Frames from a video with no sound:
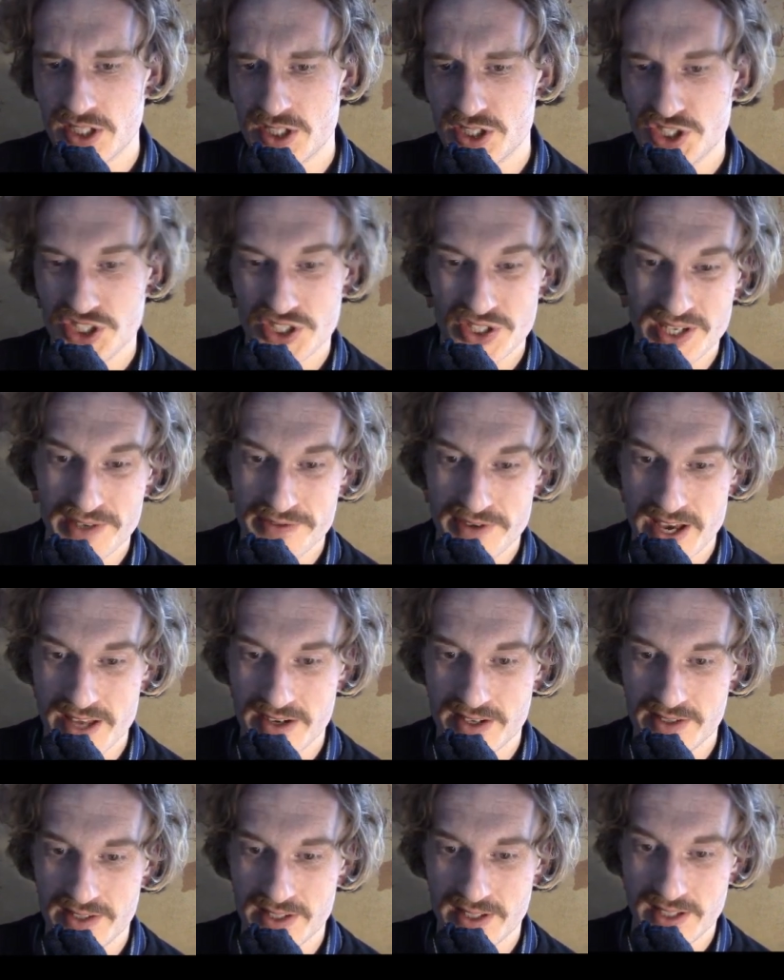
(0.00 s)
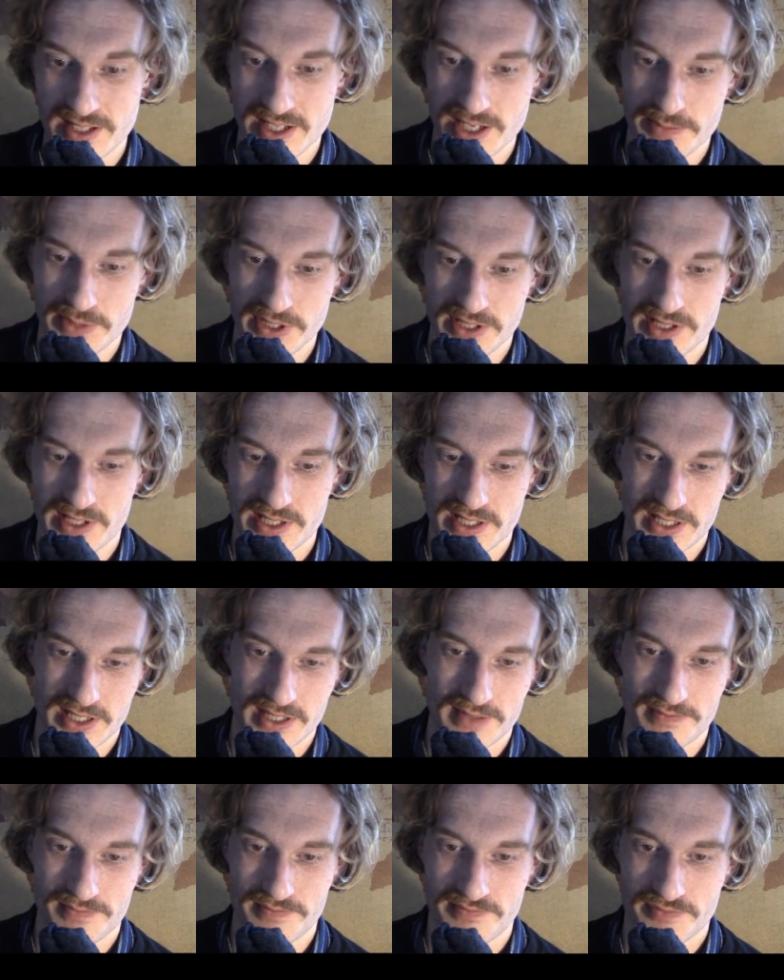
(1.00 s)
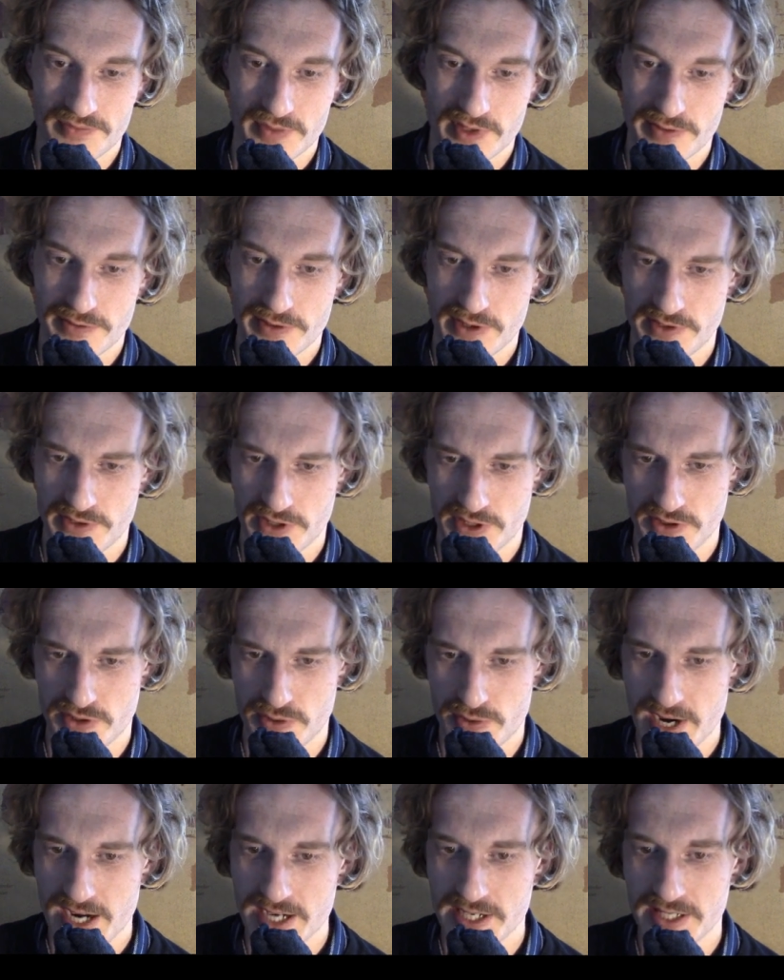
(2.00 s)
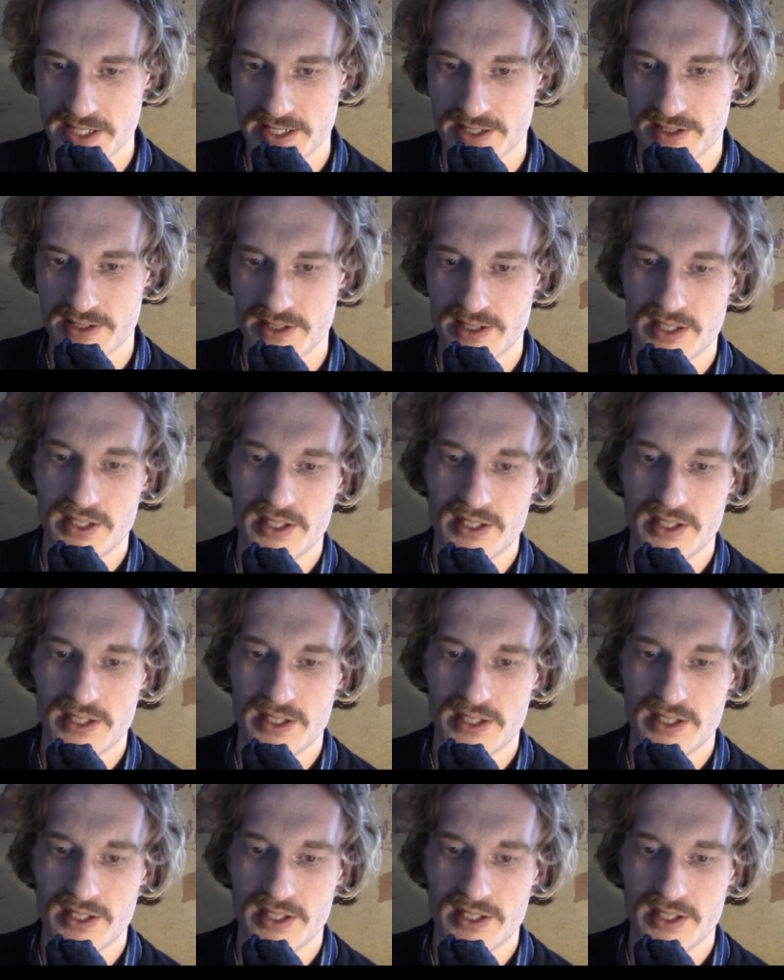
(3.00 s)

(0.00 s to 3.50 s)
should have ended a little bit um, further on the right here